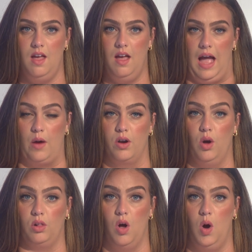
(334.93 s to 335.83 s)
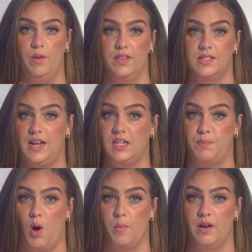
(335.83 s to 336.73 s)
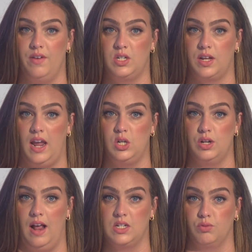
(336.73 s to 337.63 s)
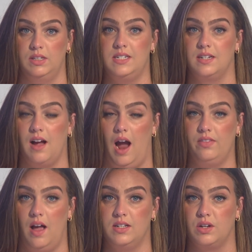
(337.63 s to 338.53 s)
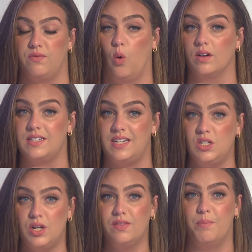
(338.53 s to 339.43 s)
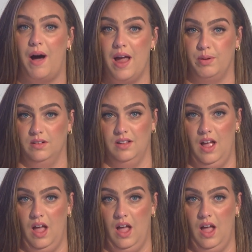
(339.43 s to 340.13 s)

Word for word: Out in Oklahoma, the State Department of Education has released guidelines for teaching the Bible.